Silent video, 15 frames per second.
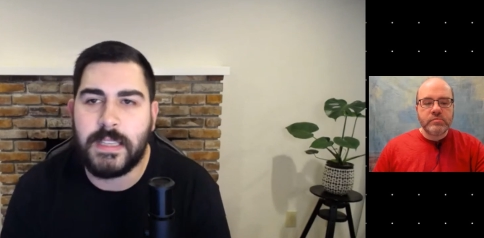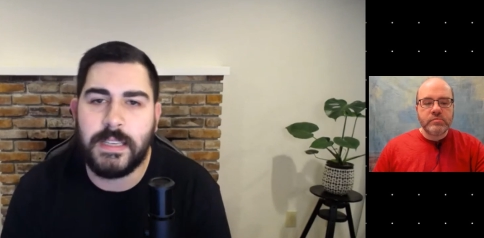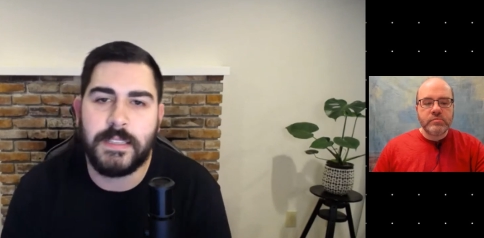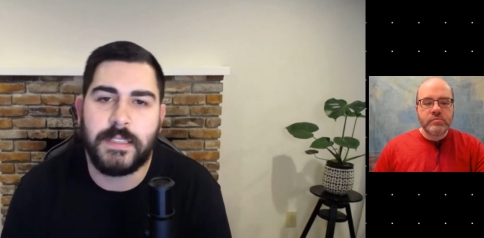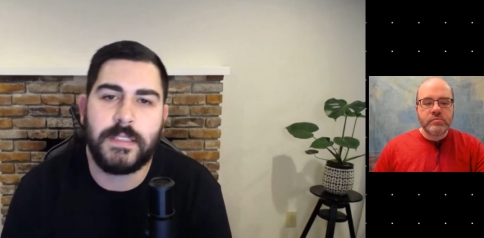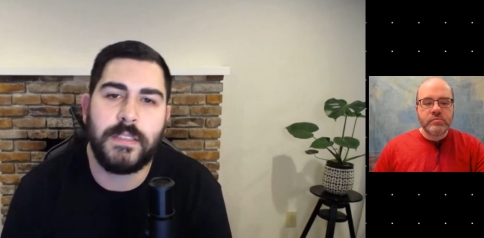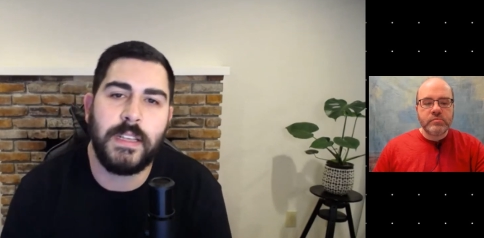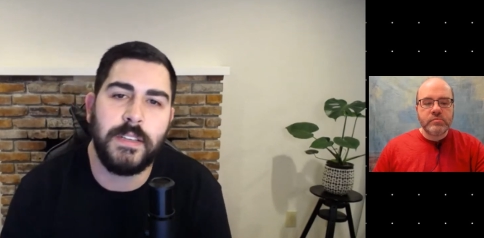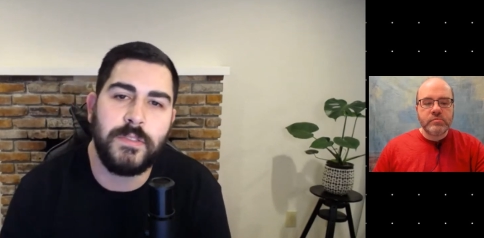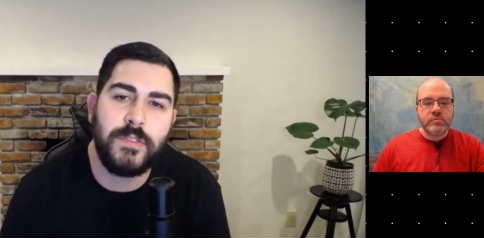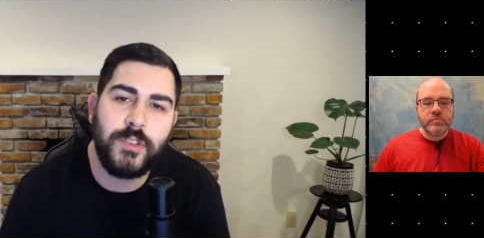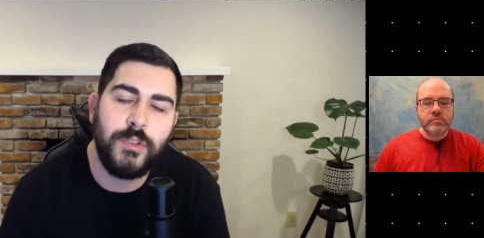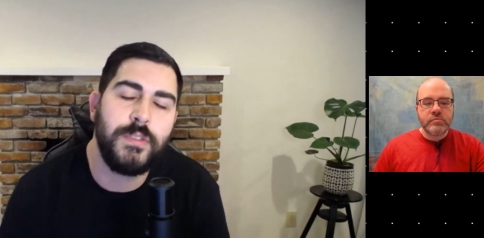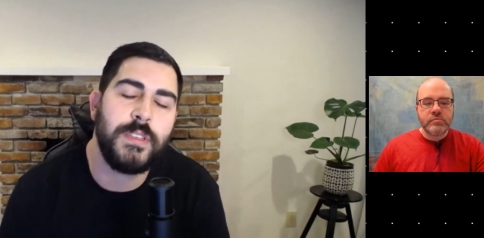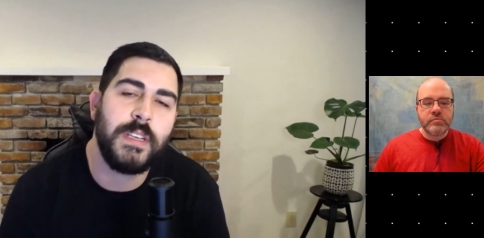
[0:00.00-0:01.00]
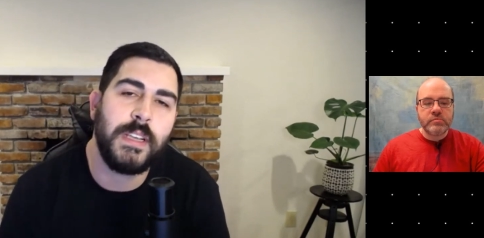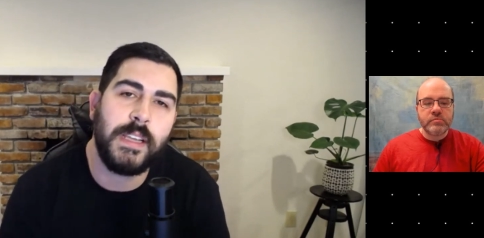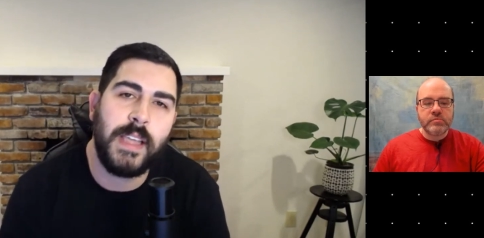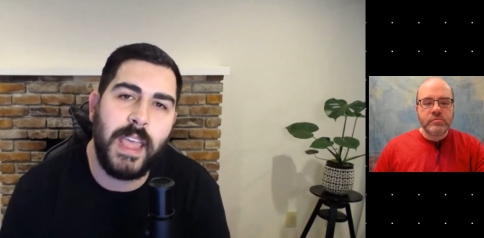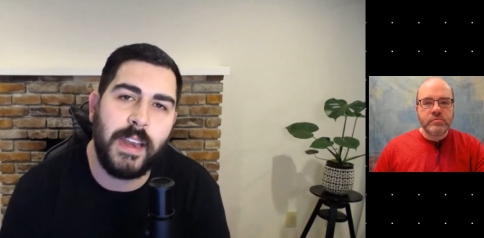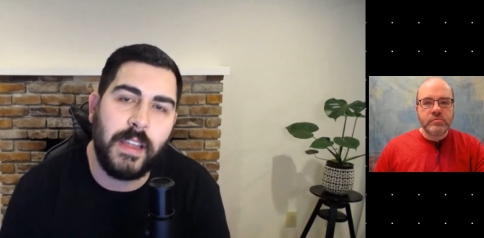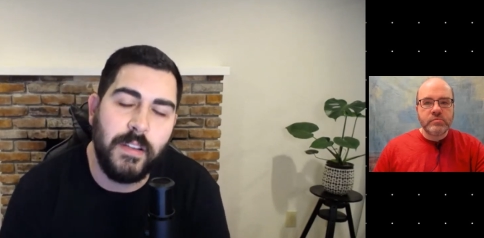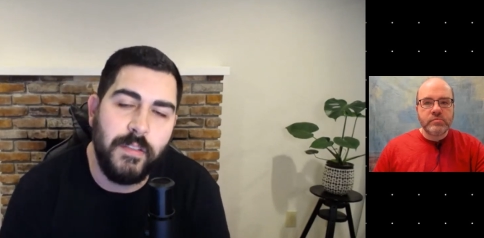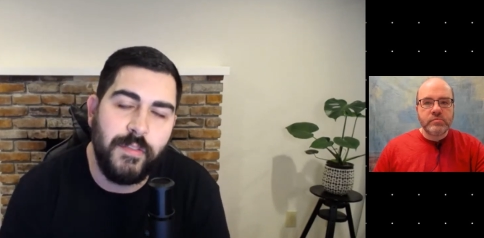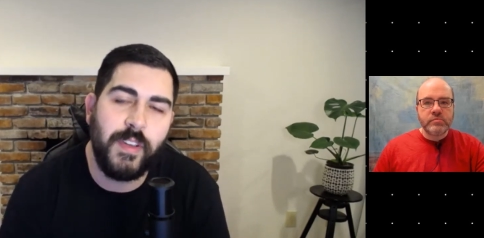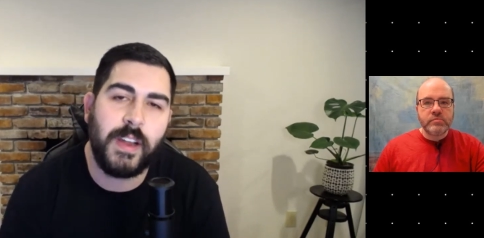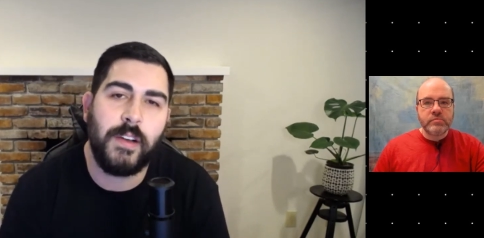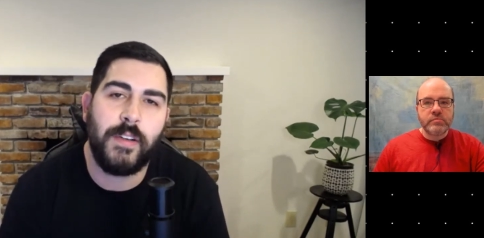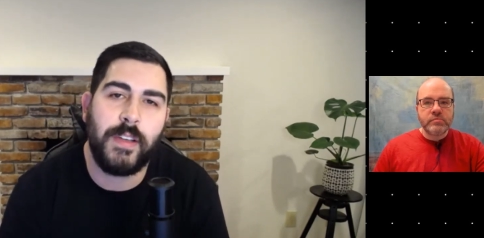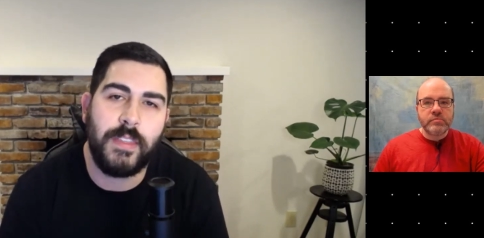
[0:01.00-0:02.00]
Speaker 1: There's choosing and
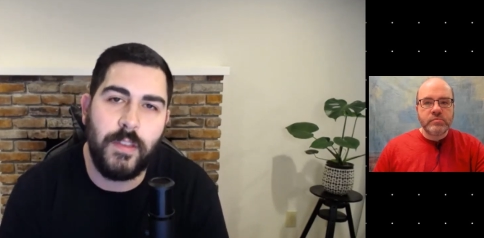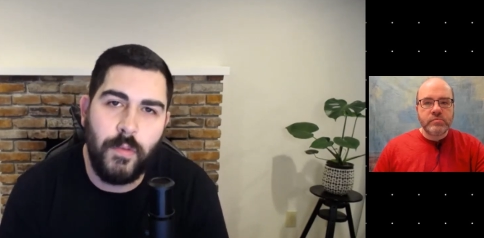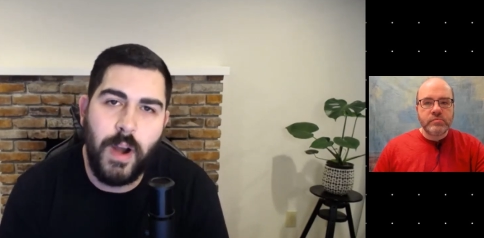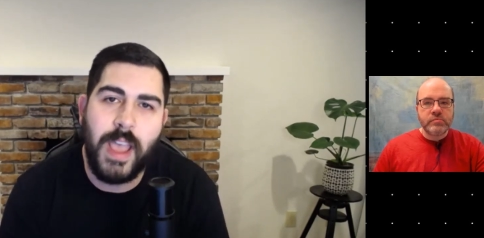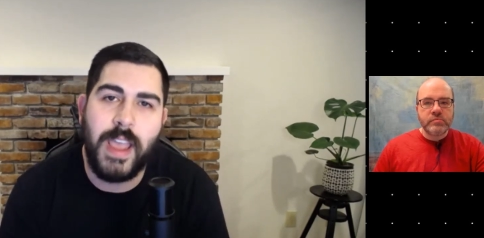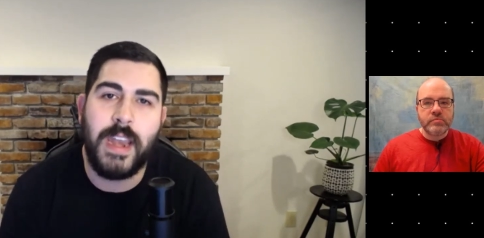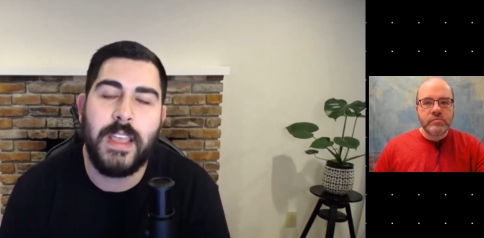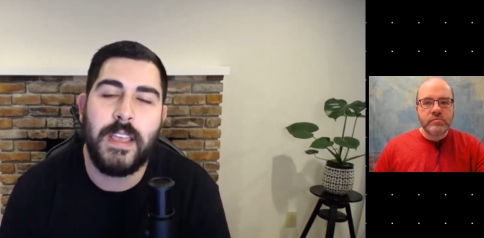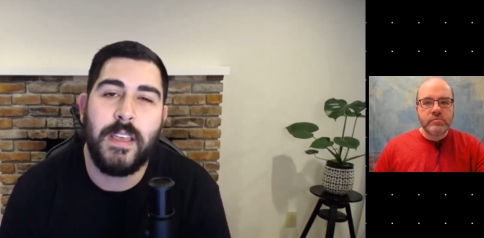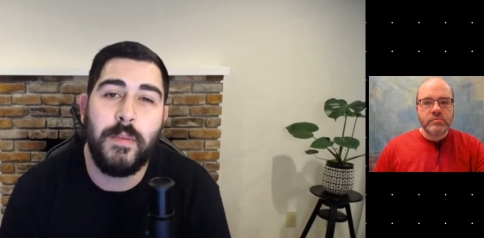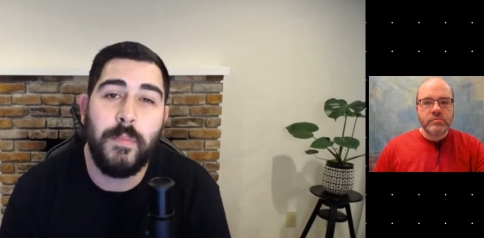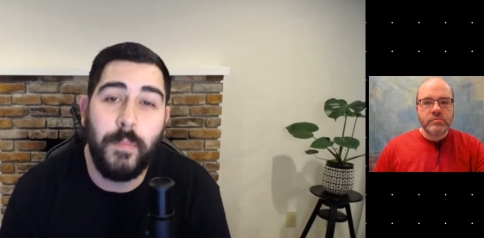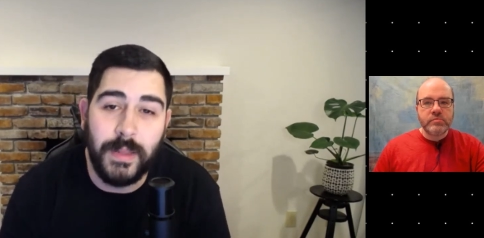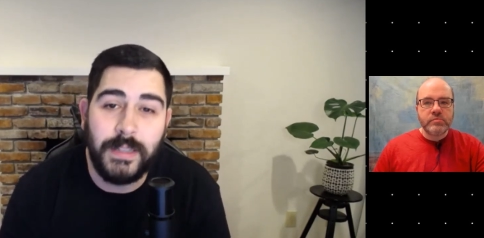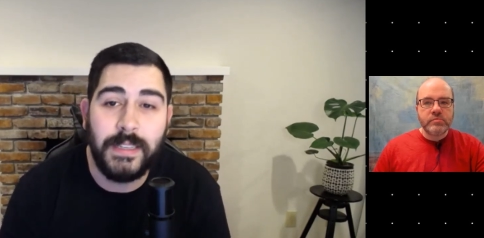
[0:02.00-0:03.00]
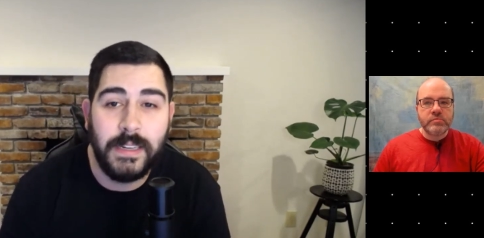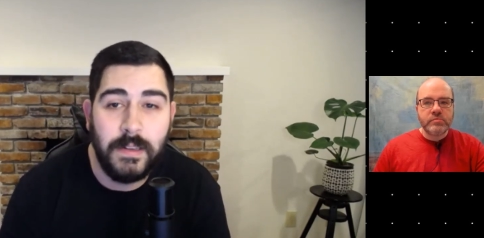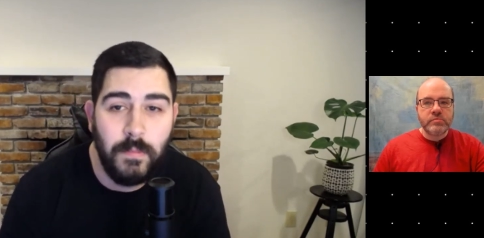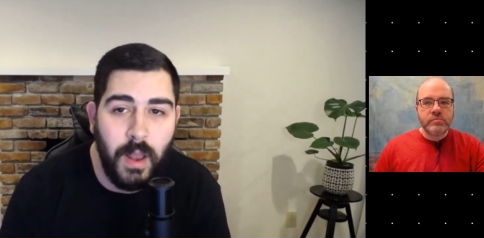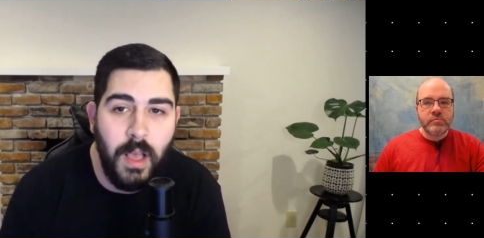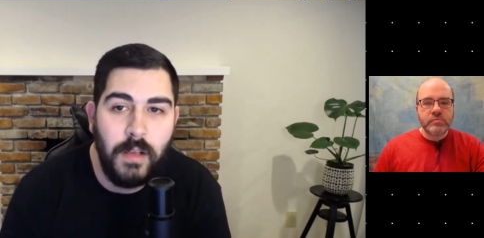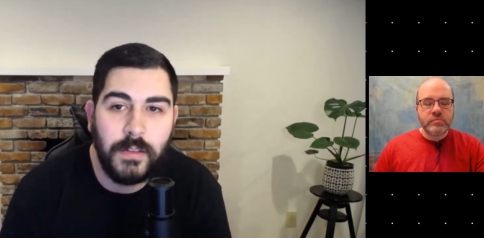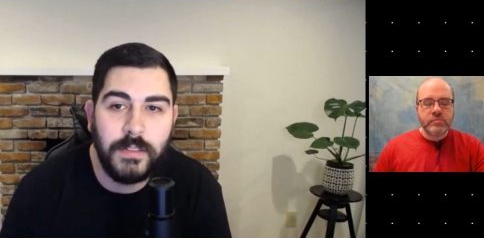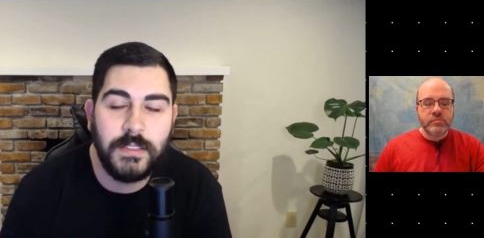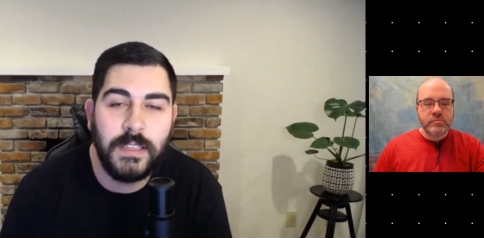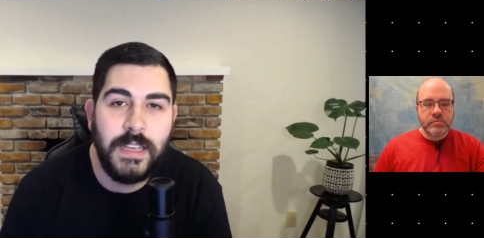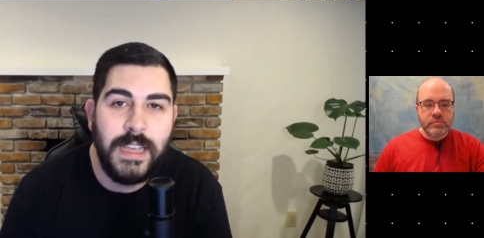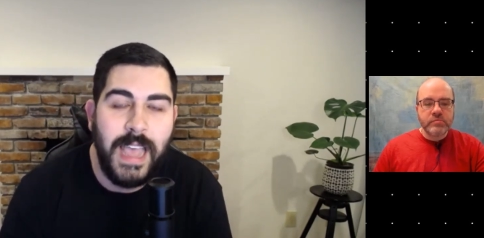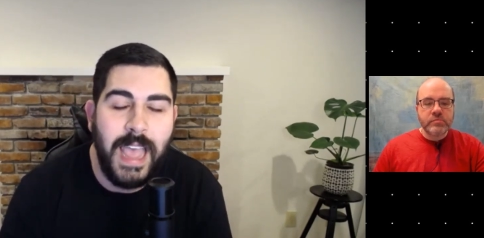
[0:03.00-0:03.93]
configuring the right building blocks.